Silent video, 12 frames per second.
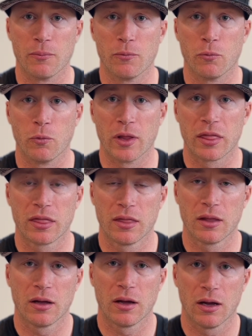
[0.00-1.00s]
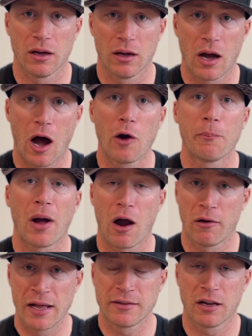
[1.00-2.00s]
with
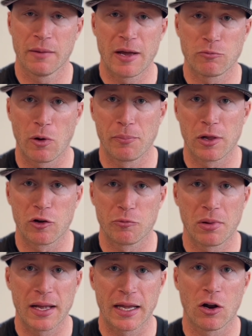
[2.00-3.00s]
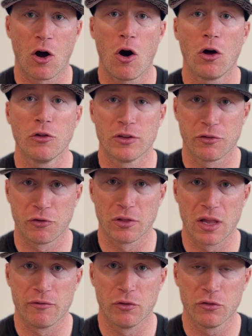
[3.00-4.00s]
our Antonelli baseball players playing at all different
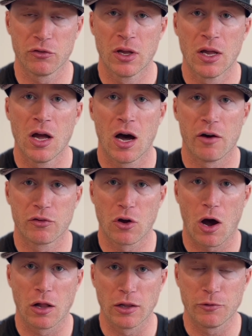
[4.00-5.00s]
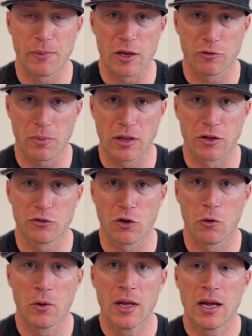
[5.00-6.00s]
levels of college baseball. And
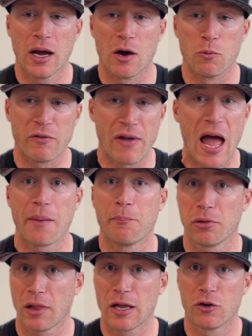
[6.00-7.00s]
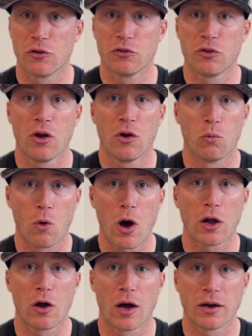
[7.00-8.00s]
so we've had players
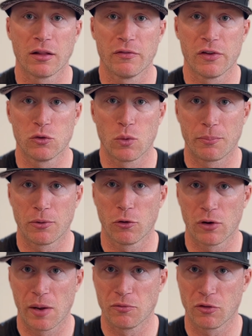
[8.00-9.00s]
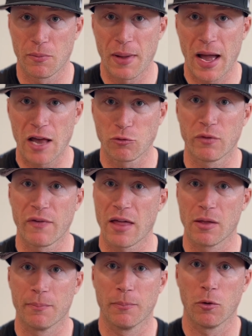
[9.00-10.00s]
walk on to Division I programs in the past. We've
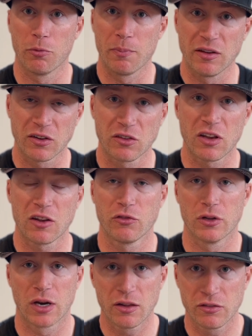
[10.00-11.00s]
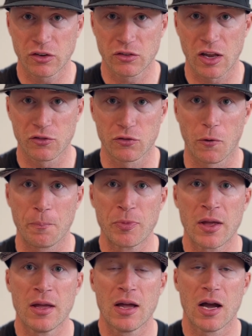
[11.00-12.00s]
had them both be successful and unsuccessful.
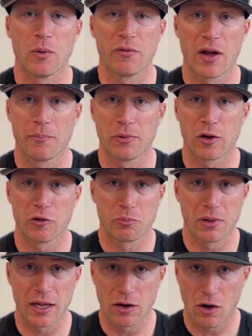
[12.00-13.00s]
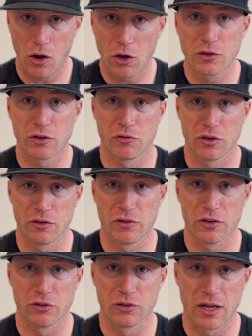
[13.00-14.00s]
And we've had players play at all different
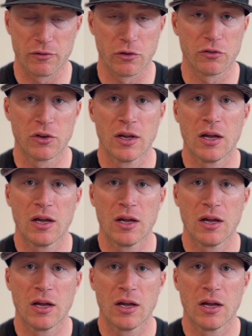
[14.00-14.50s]
division levels.